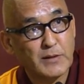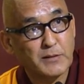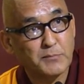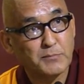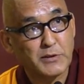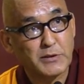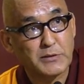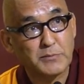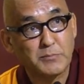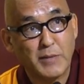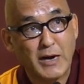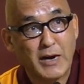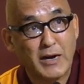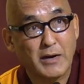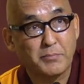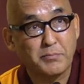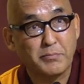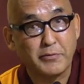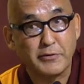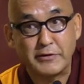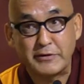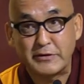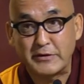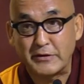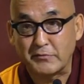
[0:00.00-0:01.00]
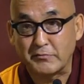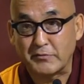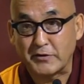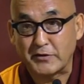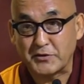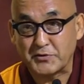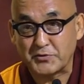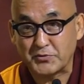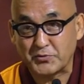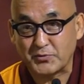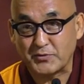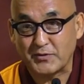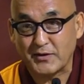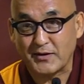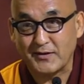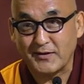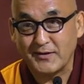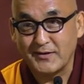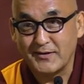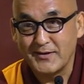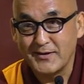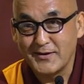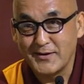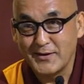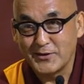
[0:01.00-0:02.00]
But Mahaparinirvana Sutra,
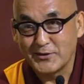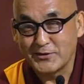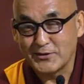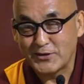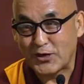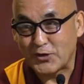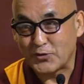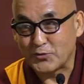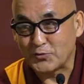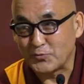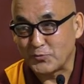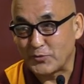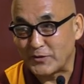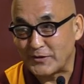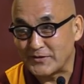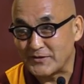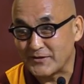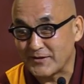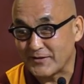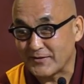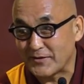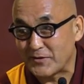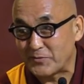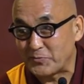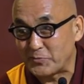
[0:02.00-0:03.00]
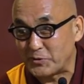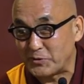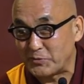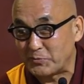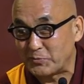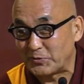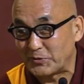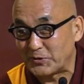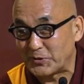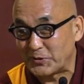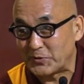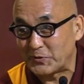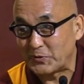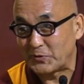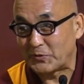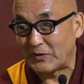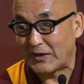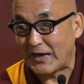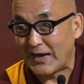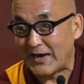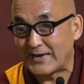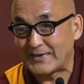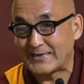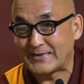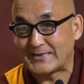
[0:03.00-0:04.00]
Tao Duai Shakyamuni Buddha, you know,
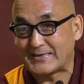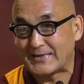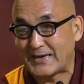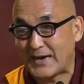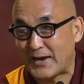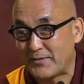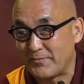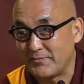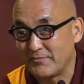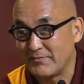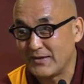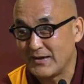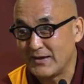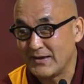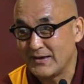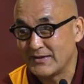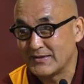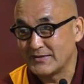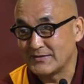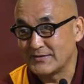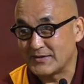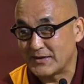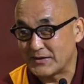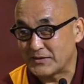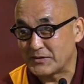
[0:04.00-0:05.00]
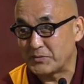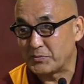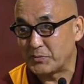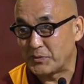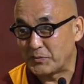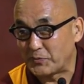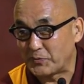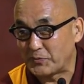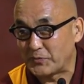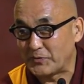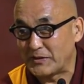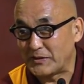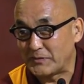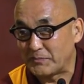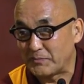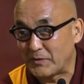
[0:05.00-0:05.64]
last time, just before he